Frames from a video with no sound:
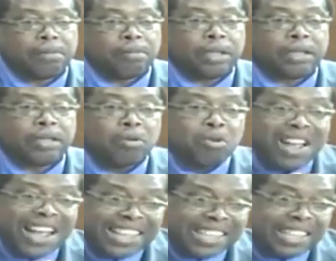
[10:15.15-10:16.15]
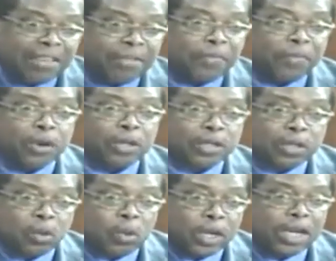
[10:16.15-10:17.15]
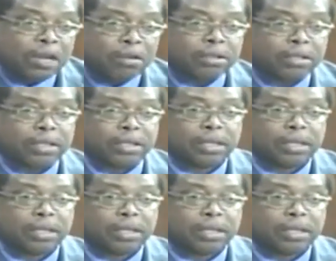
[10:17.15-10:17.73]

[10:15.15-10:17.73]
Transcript: But the reality of the first 2 years